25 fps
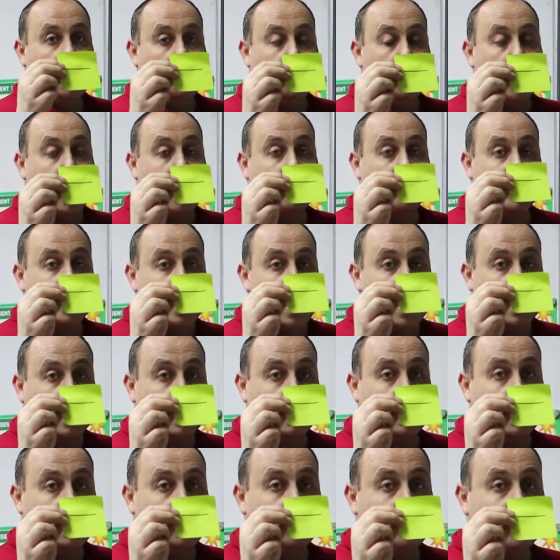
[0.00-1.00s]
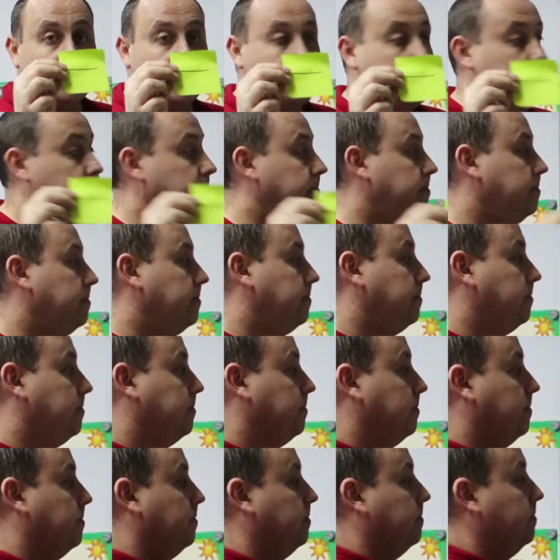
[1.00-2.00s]
If we have a negative
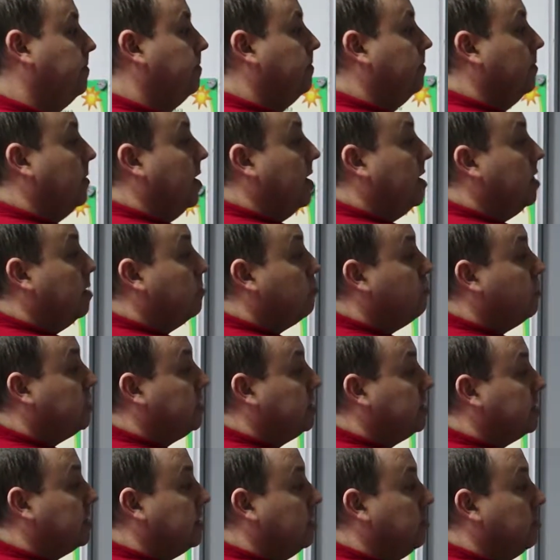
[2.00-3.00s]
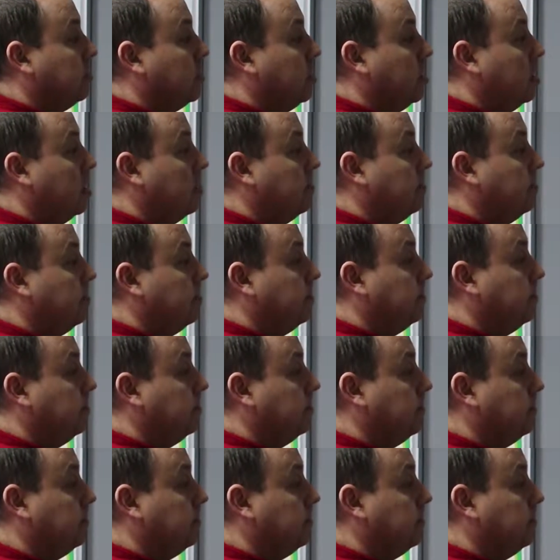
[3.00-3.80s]
in the present simple,